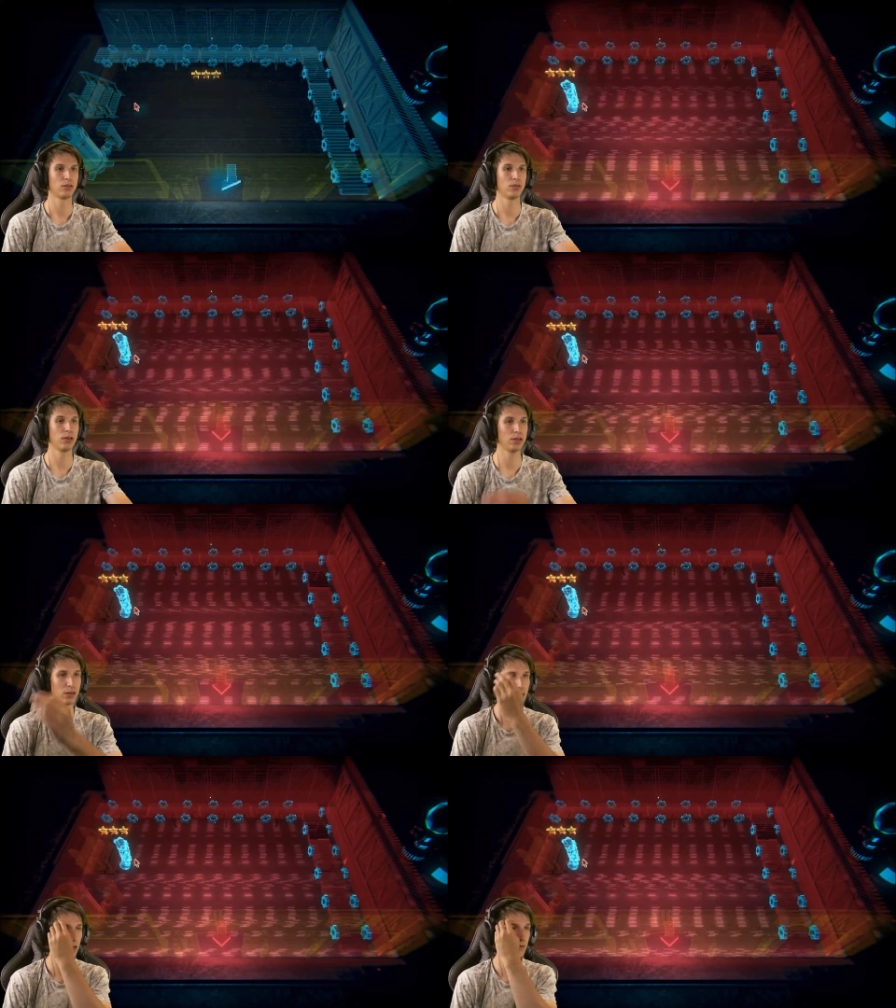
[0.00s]
Well,
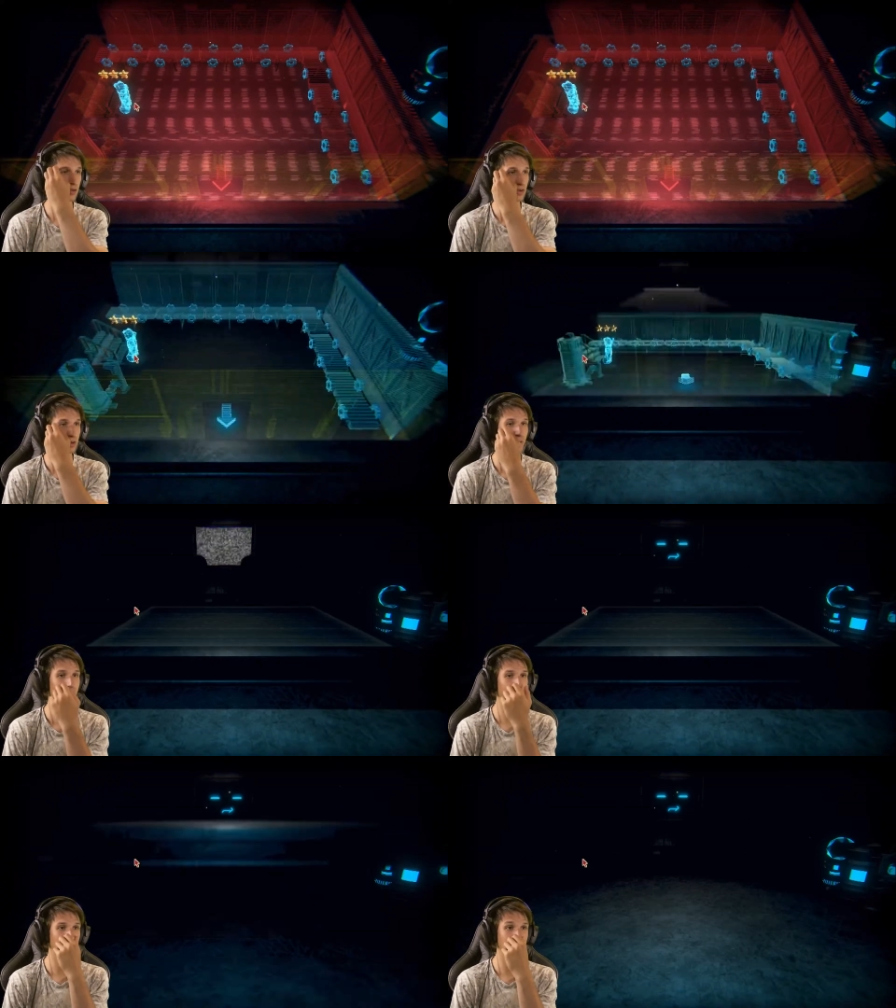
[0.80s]
gonna have to do
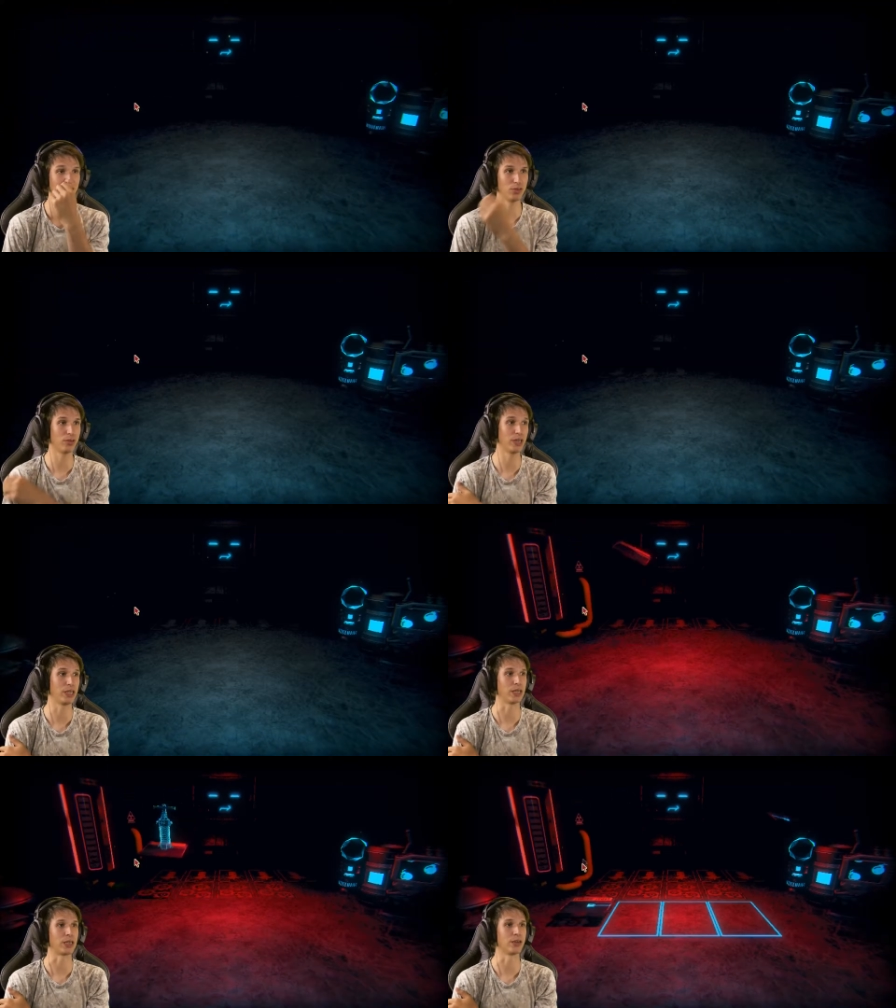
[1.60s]
something about the
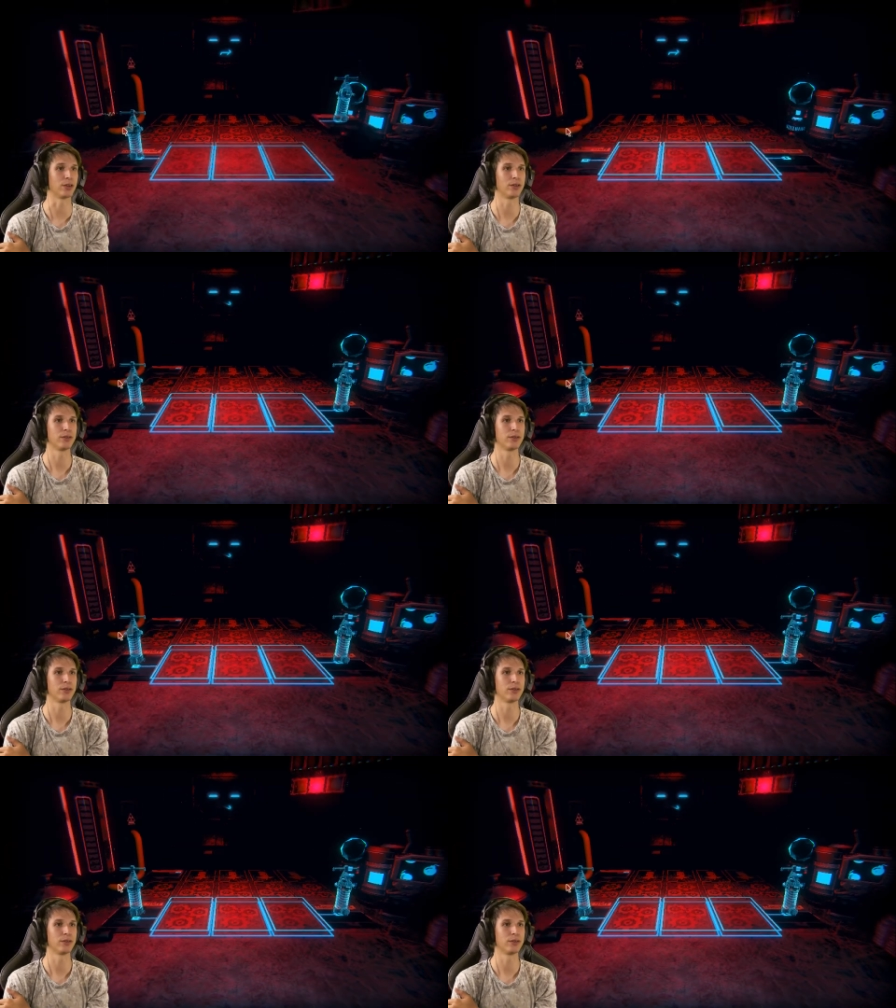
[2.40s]
overheating here.